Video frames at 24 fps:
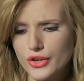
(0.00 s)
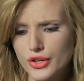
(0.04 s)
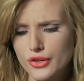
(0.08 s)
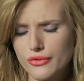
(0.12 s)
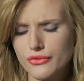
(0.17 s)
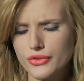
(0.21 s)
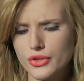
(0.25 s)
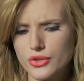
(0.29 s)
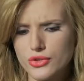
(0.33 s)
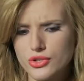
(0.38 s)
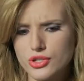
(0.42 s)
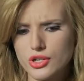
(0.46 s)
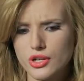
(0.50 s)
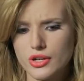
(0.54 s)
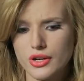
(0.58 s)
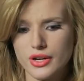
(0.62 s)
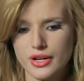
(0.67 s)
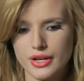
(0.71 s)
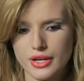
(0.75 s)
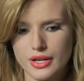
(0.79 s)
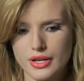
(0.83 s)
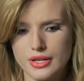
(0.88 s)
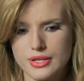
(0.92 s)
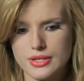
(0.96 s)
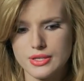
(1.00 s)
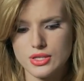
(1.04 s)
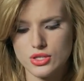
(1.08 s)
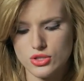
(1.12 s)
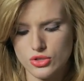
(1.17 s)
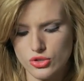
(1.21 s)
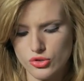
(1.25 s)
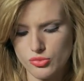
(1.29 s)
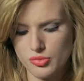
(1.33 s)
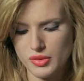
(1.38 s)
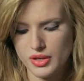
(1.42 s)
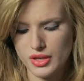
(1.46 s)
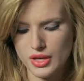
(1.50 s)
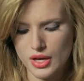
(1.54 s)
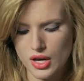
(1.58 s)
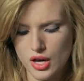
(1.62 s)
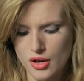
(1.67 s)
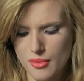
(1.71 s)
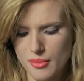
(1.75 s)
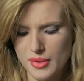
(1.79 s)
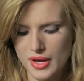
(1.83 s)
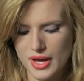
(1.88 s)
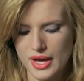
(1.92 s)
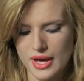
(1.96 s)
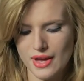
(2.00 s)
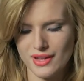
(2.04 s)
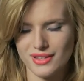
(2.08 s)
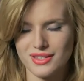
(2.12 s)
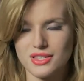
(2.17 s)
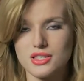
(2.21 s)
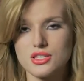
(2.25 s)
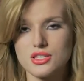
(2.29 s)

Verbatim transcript: for her future is to become a